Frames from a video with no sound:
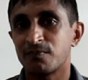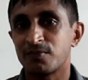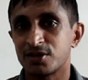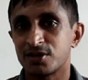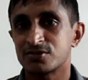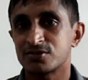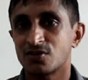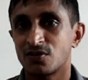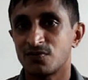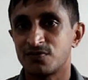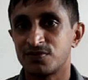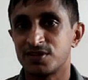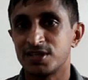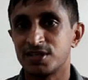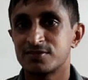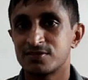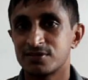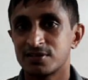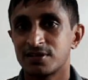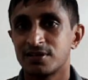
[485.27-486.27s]
because of
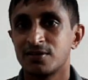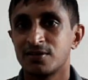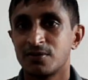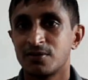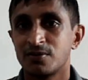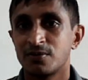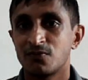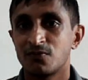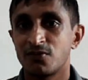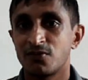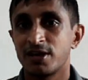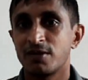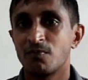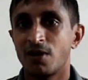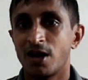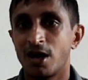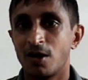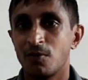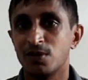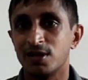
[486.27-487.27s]
these free
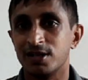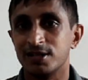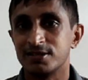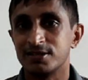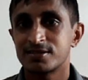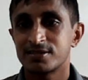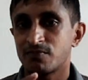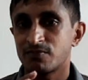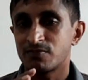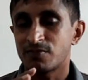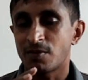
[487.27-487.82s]
marbles.